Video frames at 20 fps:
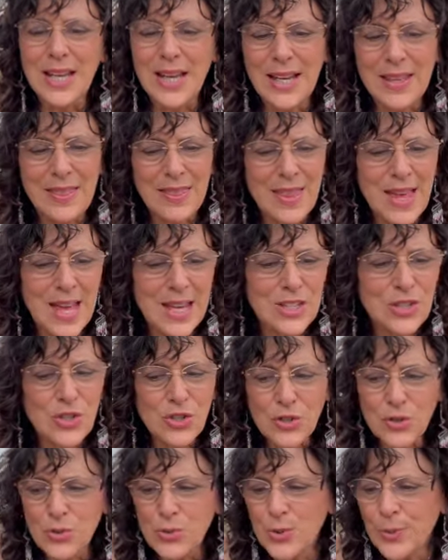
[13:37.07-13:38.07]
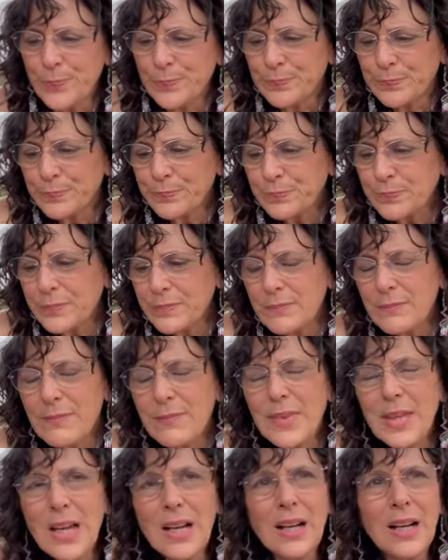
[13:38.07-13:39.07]
and then you
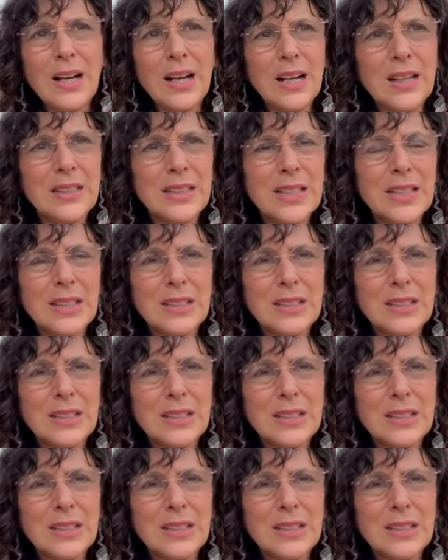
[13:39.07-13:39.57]
uh,